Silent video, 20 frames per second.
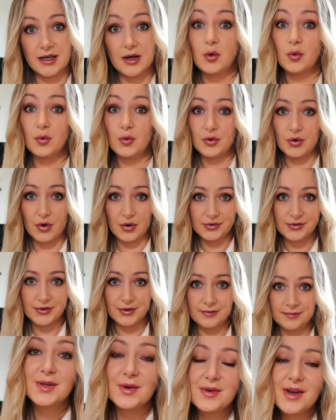A or not.
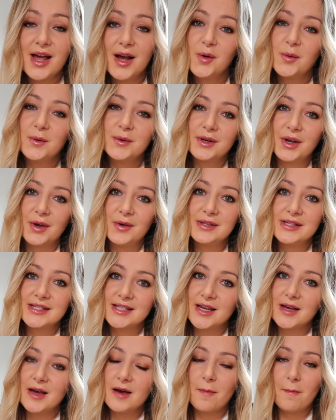So now we'll go
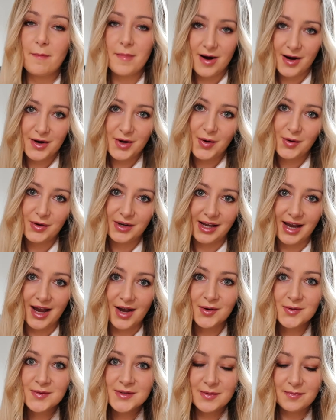into my own
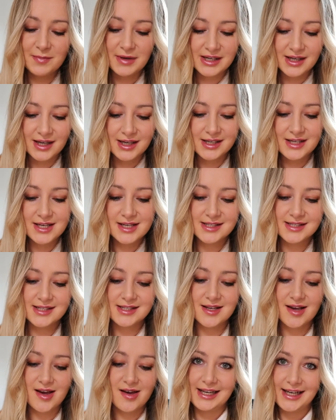account, because
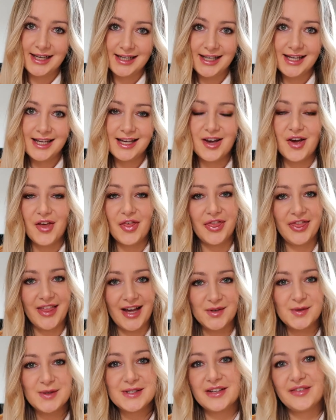clearly
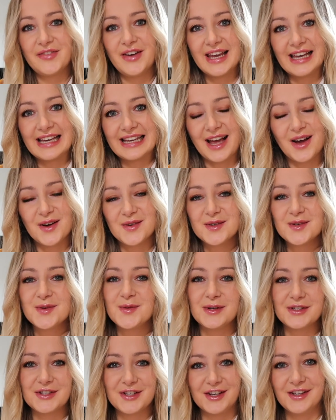that was a fake account
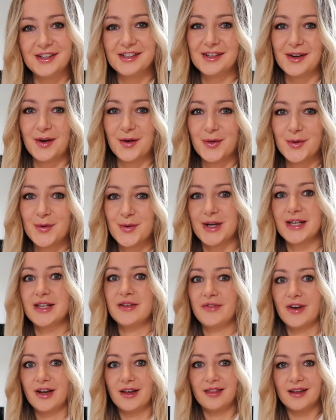which couldn't go through any
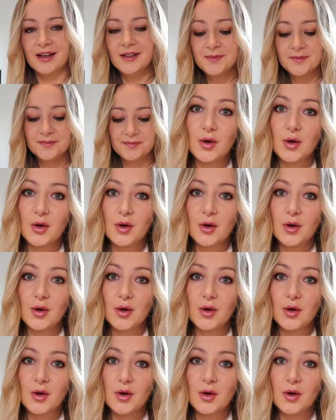further.